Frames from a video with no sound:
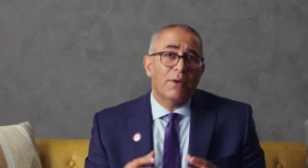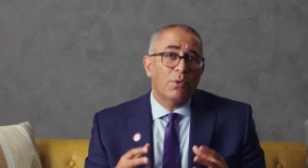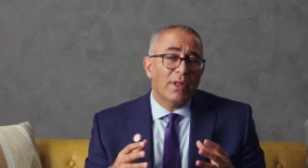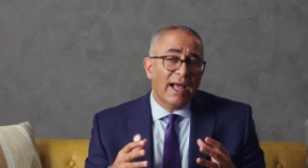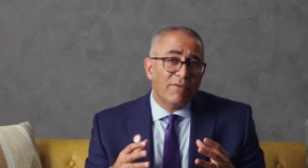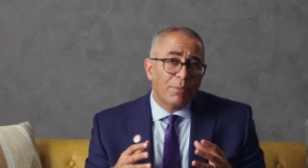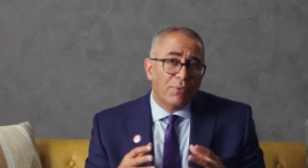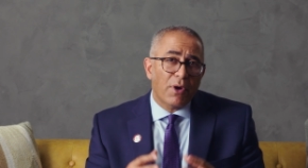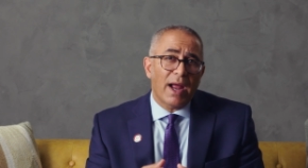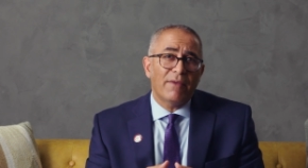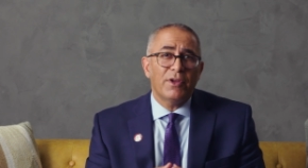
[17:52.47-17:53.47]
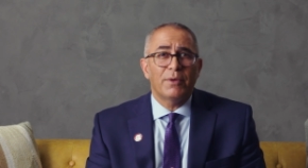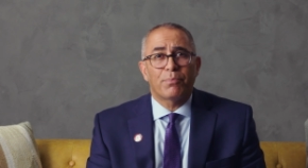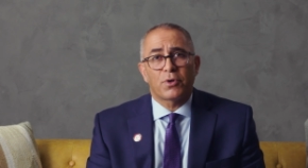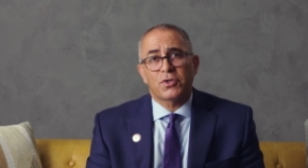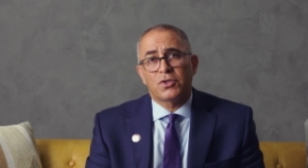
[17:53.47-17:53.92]
and we'll have a private
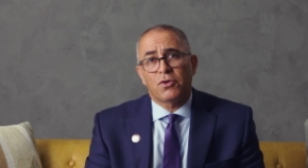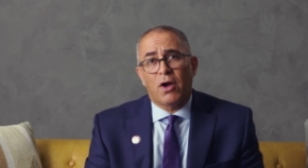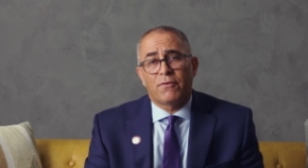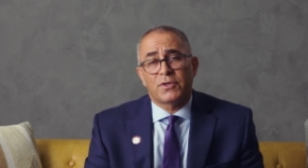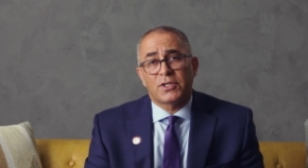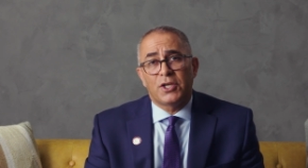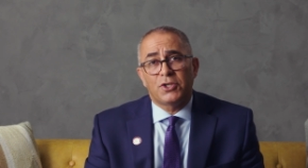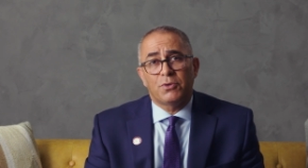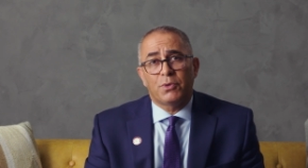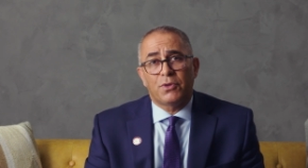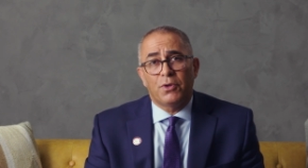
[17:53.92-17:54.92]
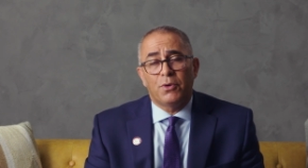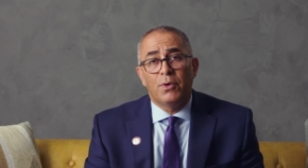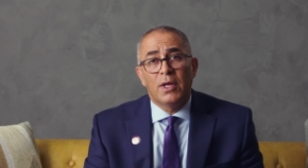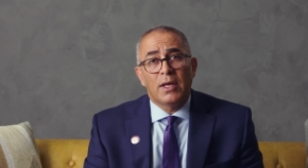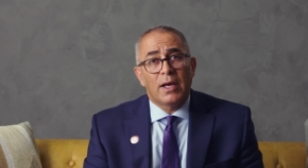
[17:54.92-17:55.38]
and personal conversation with you